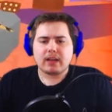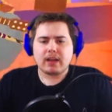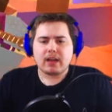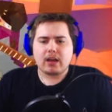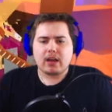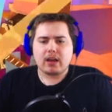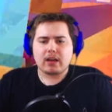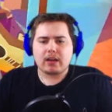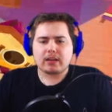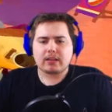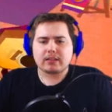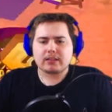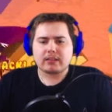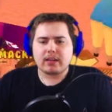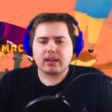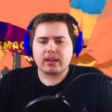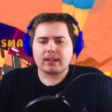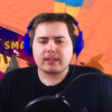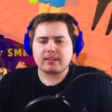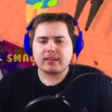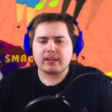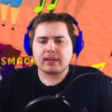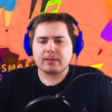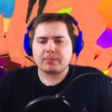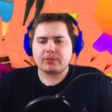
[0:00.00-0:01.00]
Oh,
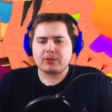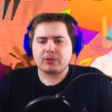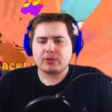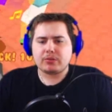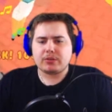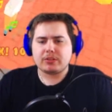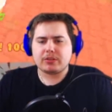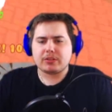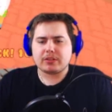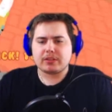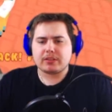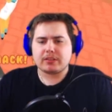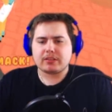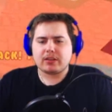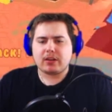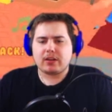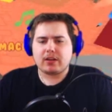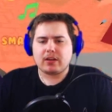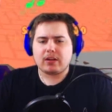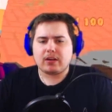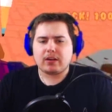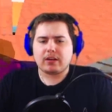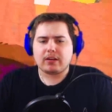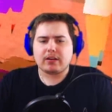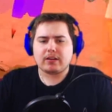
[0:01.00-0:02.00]
goddamn you and your
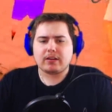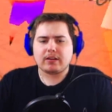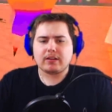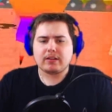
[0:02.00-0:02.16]
guitar.